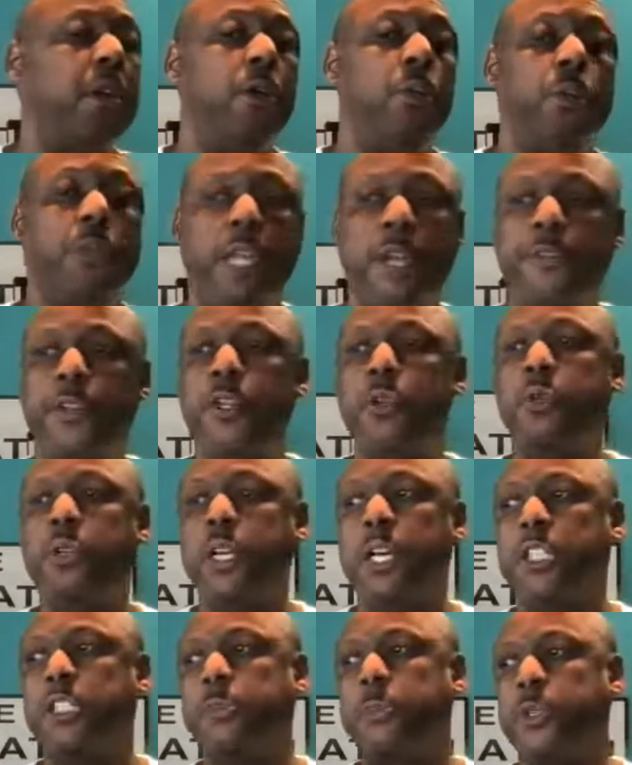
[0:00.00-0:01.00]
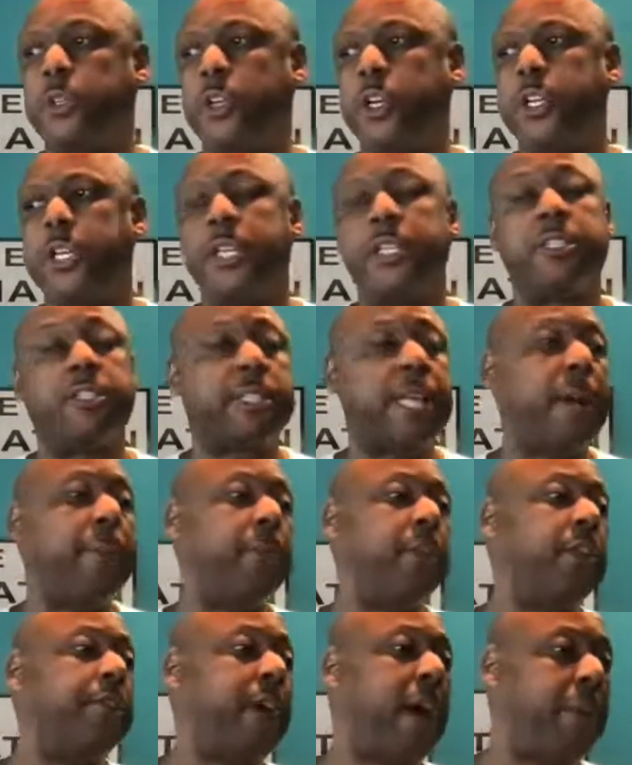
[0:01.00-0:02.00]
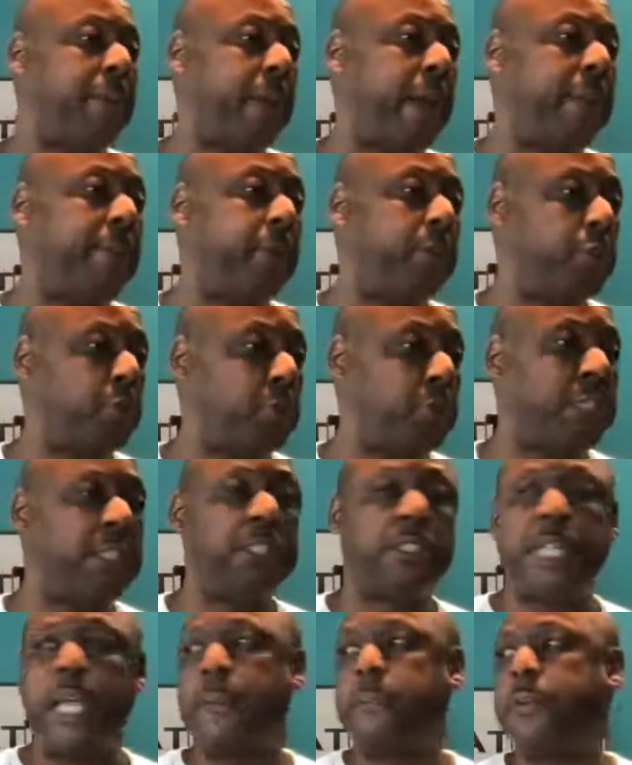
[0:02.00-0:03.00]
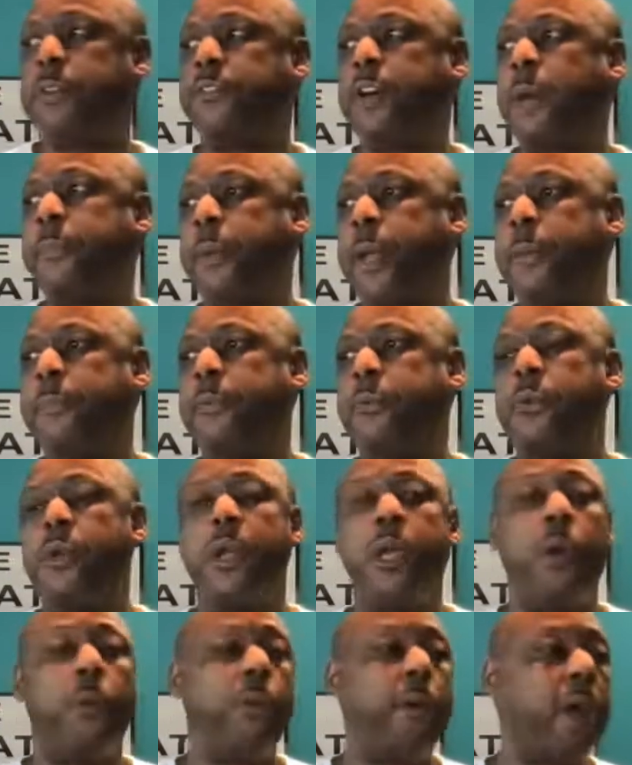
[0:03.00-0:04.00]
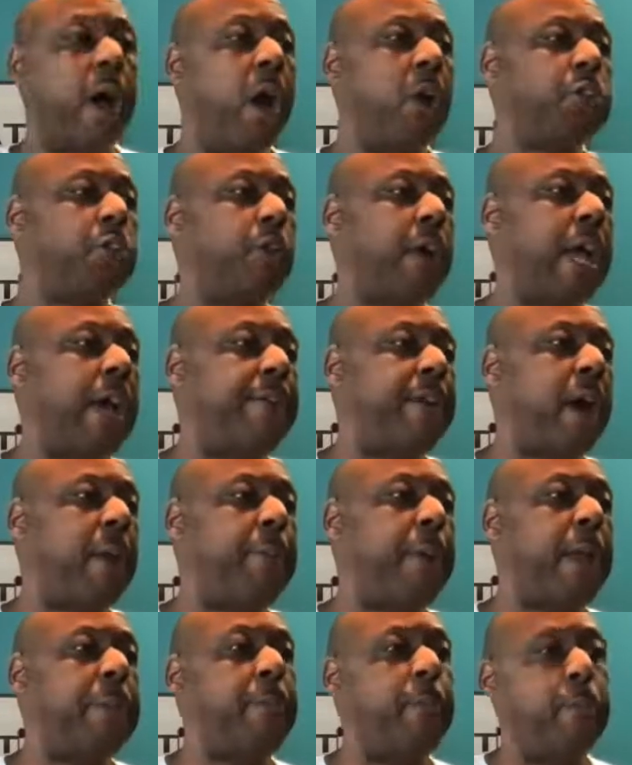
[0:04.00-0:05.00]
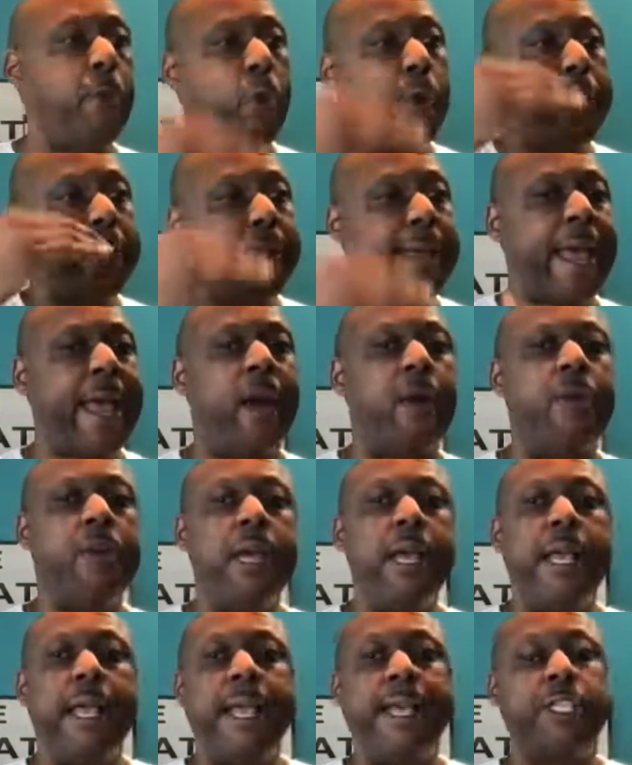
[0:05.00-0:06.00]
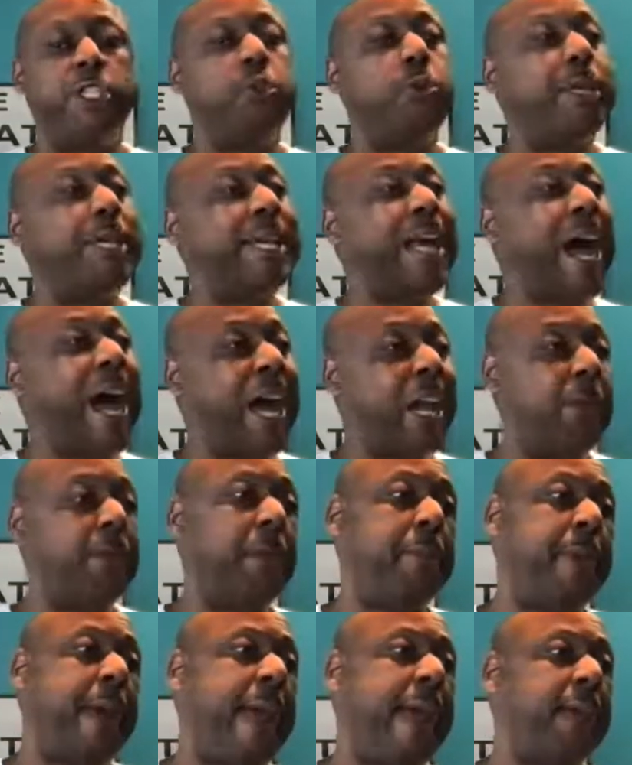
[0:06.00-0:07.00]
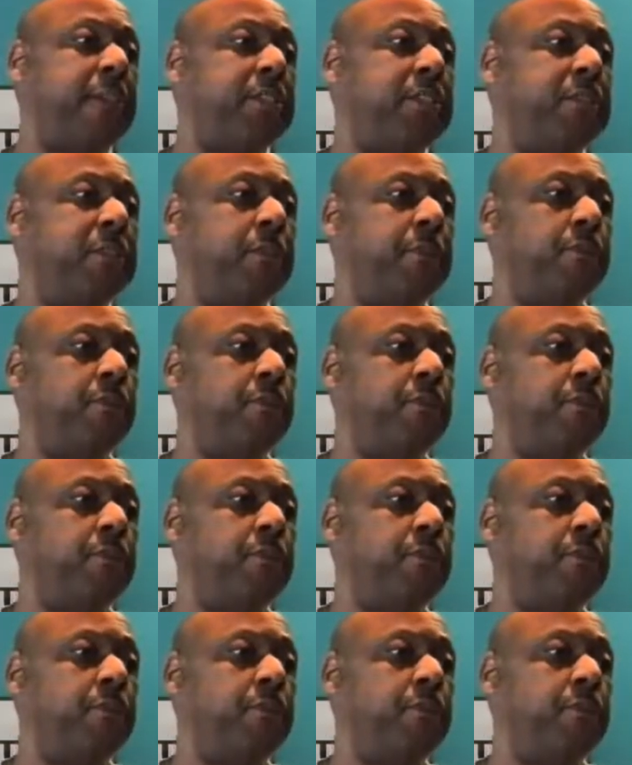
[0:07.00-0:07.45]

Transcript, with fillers: With every new customer, you're going to get a sample of our paper, two sheet sample of our paper. We also have our paper broken down into economy packs,